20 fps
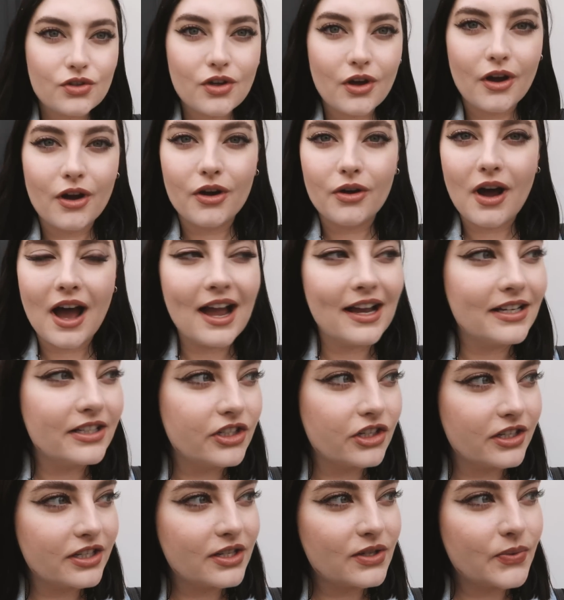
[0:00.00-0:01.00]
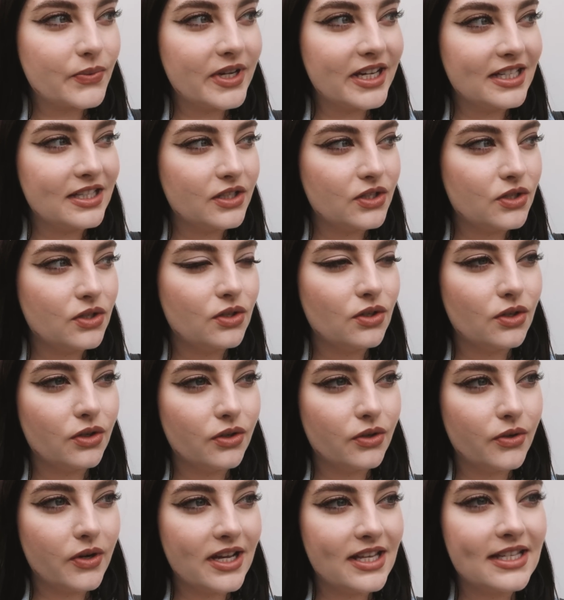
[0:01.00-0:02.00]
So I just went
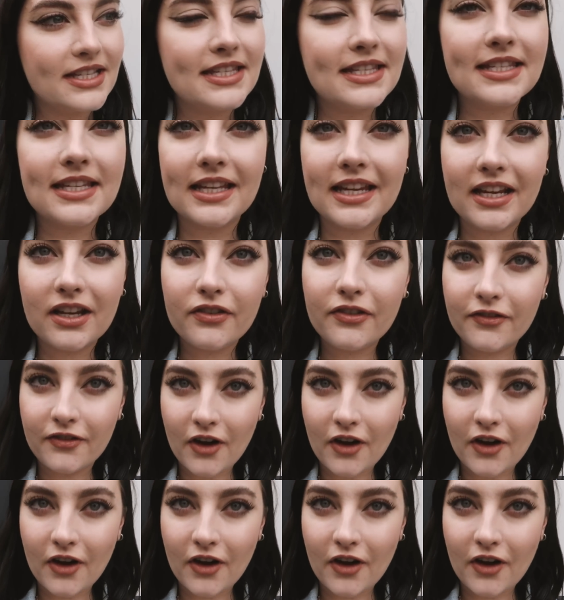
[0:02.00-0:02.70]
to City